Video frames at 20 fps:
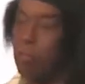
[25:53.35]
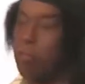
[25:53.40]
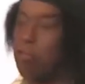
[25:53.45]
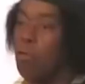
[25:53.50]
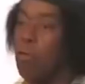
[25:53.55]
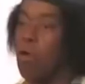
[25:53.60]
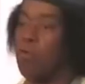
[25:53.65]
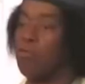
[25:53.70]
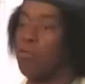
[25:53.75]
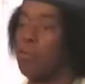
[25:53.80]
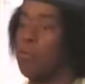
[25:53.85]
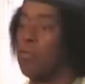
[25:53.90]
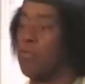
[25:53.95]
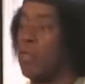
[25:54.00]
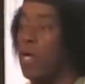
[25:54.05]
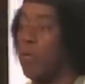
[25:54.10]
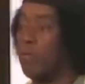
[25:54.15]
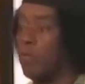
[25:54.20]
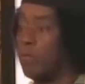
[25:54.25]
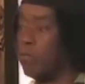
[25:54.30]
You also
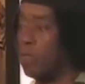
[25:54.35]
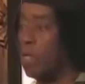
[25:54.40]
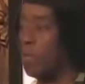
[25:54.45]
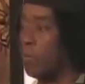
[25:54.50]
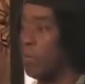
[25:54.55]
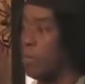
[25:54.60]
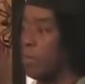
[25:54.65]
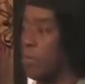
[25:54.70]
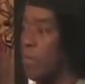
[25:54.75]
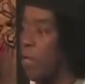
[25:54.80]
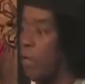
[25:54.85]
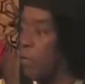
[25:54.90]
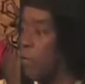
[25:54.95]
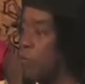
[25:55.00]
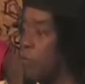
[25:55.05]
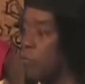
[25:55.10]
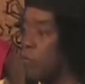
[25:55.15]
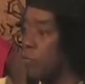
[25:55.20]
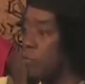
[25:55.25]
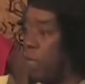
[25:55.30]
must have this. Now, now
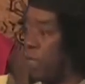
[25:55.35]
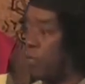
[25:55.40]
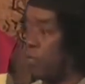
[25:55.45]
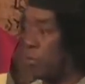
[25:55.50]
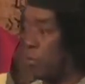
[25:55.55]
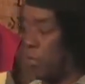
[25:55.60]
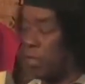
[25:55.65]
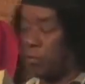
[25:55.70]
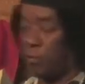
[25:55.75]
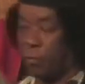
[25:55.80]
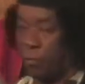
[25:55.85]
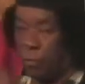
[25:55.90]
this is make, makes